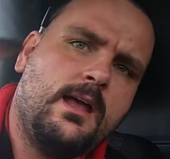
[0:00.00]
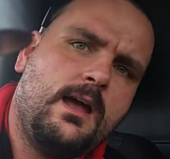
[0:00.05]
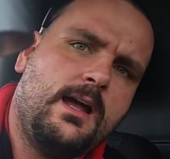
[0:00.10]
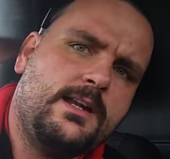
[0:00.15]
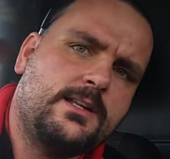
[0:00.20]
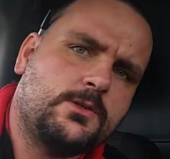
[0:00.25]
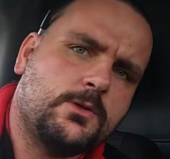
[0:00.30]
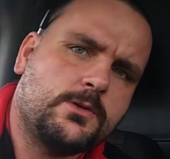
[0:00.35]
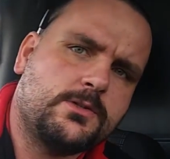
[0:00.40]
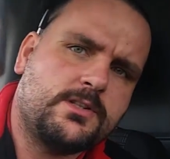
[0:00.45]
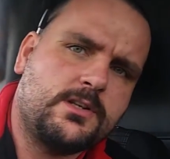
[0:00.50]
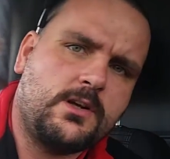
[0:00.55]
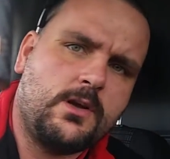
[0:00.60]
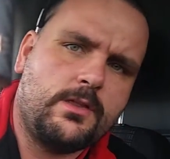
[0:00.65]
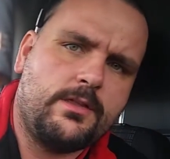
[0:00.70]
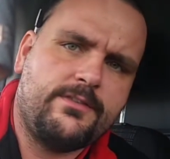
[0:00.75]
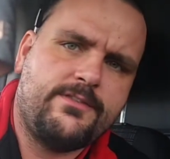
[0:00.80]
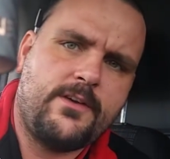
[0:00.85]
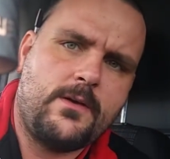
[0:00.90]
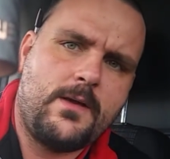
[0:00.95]
And it's also
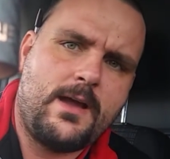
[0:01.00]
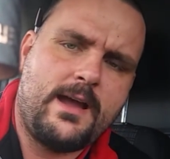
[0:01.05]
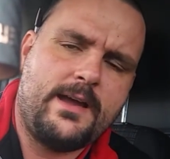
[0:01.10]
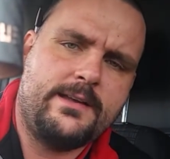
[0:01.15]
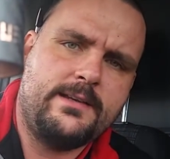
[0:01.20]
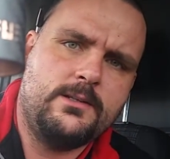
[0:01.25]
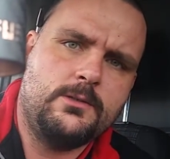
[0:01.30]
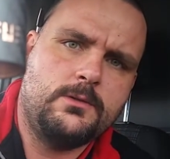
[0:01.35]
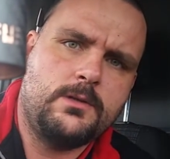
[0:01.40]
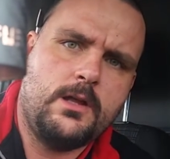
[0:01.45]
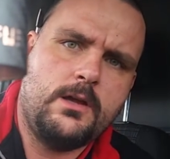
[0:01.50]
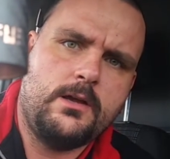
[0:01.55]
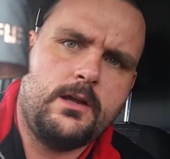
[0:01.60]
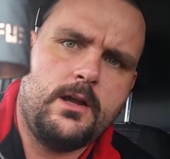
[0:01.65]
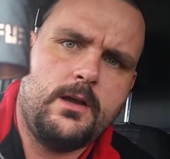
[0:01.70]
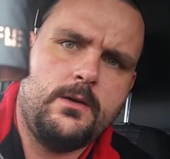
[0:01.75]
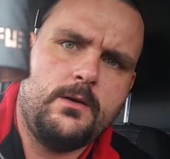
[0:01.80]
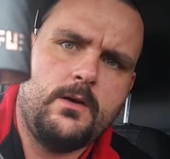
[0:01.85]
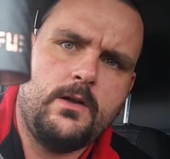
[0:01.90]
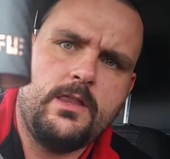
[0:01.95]
got the FUhattan little
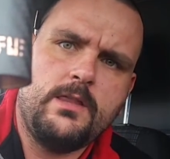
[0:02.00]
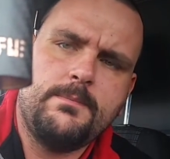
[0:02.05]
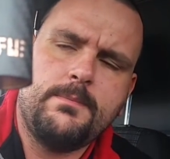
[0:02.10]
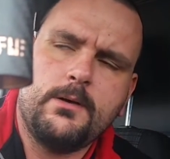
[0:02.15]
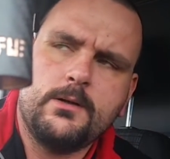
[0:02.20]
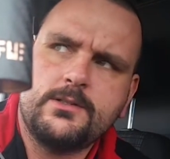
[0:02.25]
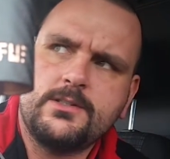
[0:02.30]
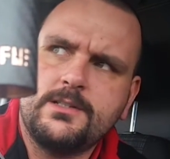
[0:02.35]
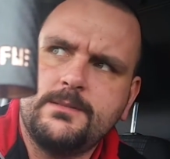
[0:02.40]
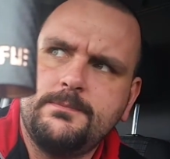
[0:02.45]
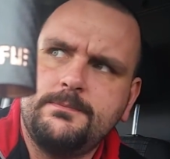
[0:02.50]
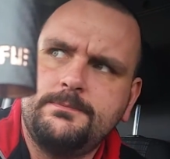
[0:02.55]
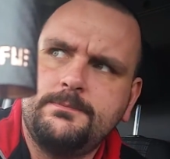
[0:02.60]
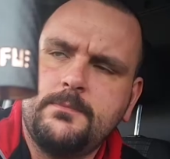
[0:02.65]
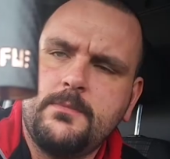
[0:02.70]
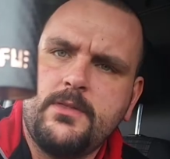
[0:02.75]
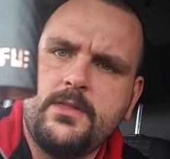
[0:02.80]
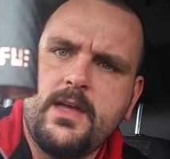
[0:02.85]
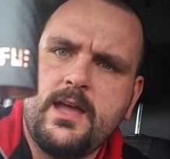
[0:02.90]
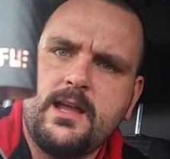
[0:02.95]
logo on the bottom
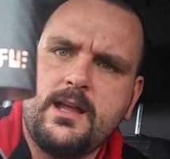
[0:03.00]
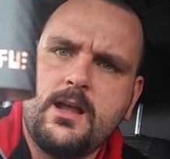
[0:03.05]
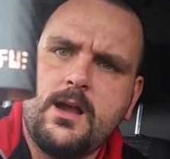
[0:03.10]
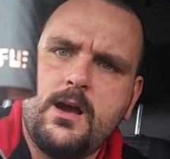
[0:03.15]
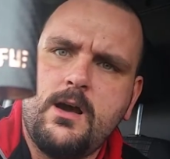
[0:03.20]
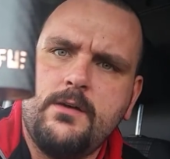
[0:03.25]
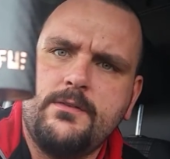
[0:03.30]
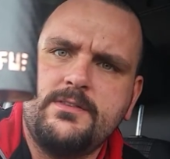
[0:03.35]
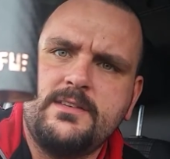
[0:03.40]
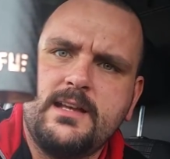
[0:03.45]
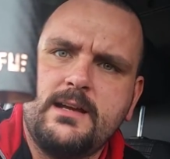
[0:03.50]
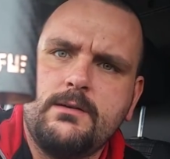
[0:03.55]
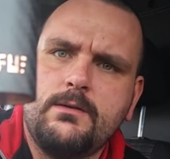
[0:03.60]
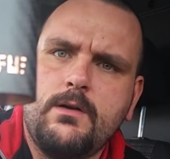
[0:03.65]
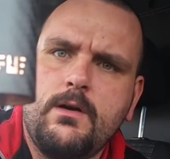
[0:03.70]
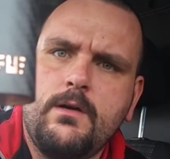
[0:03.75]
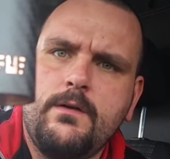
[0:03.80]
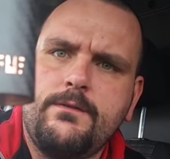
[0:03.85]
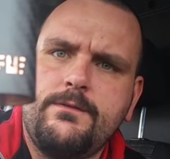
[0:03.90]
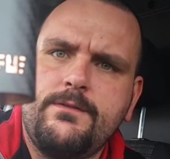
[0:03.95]
there, carved
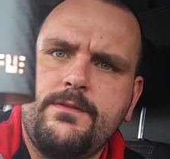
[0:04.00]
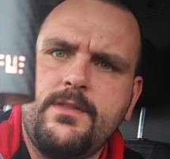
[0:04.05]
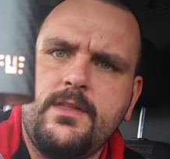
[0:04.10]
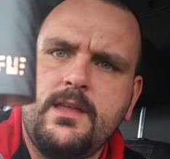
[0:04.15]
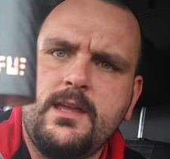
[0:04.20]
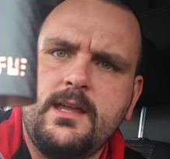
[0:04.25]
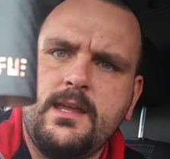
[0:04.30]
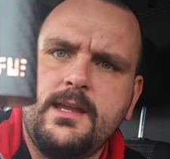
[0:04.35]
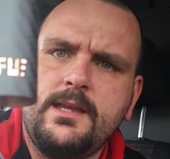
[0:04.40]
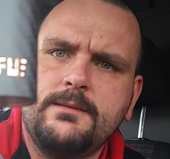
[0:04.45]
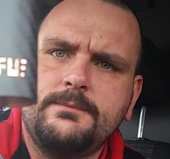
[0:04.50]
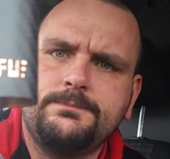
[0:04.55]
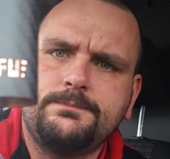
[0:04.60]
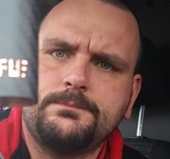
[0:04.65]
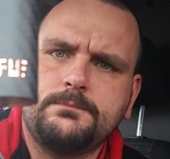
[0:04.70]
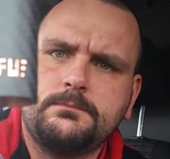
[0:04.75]
out of the,